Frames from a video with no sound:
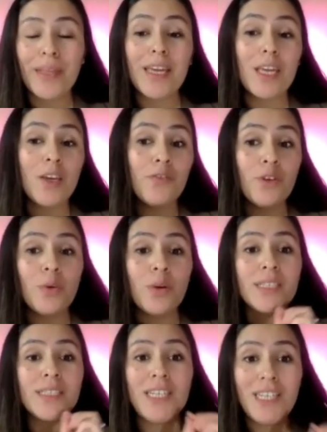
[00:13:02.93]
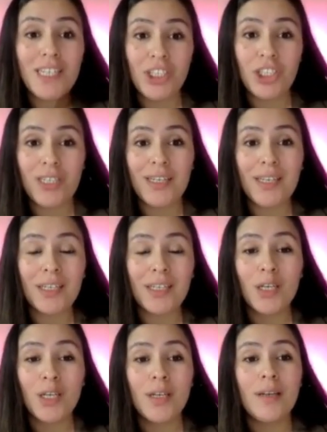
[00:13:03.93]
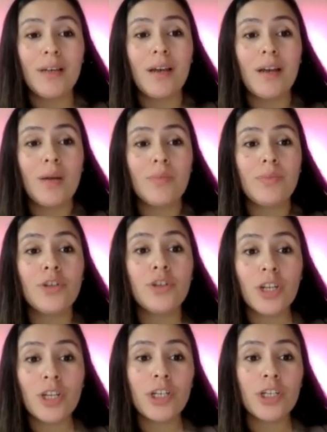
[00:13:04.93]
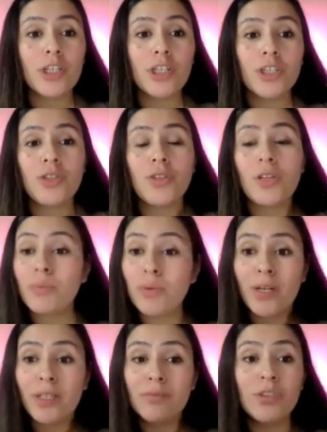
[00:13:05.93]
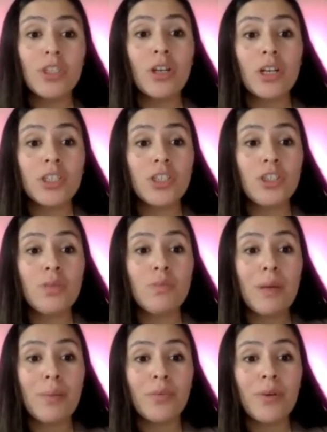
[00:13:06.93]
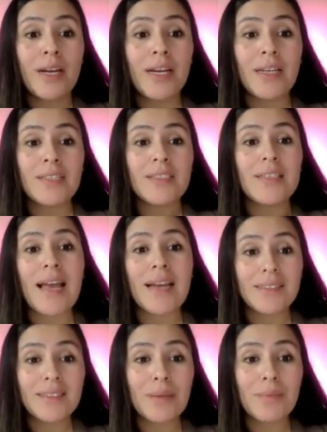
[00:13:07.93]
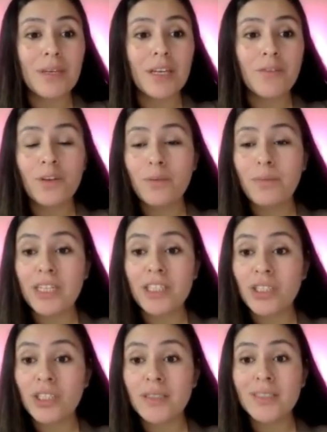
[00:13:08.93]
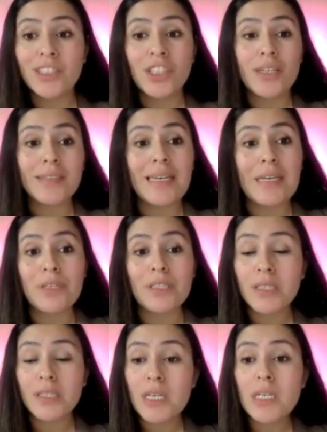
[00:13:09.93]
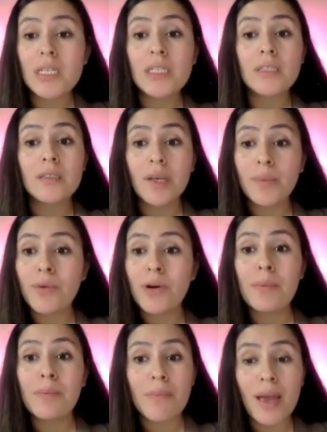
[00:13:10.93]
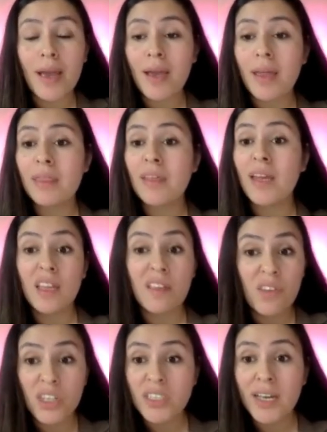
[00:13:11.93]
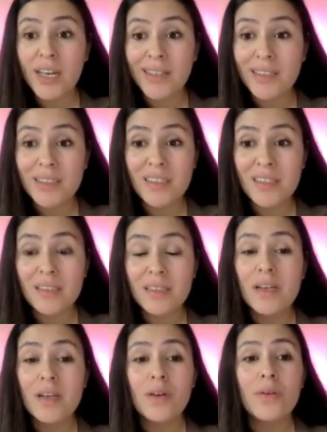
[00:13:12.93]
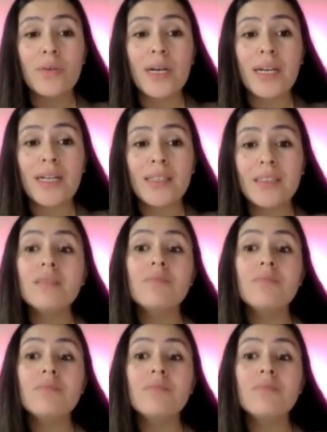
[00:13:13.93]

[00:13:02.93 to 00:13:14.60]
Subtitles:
If you are teaching your learner, number one, your learner to memorize academic information such as ABCs, number, math, any of your sciences, right?